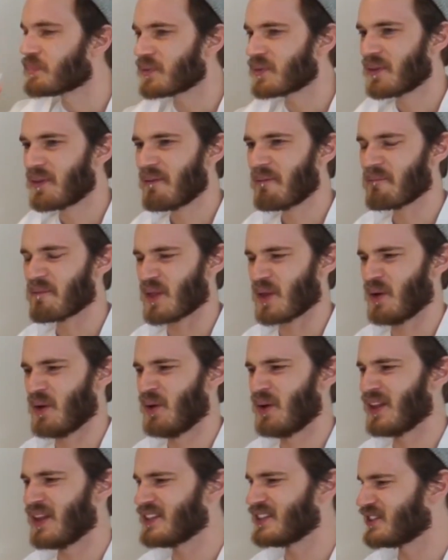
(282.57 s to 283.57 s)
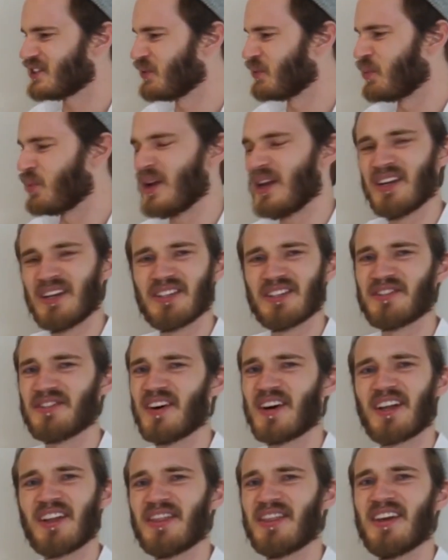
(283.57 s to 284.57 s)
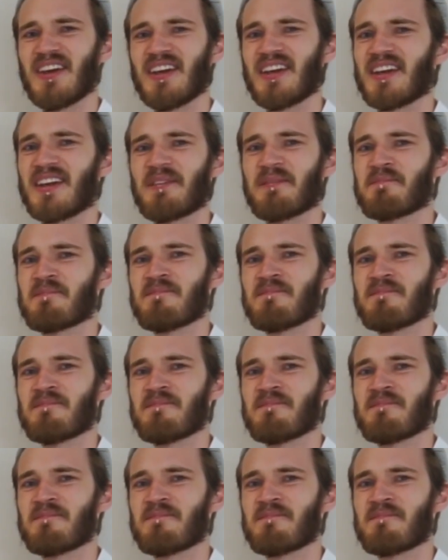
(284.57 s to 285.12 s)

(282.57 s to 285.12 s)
Oh, that's the weirdest fucking thing.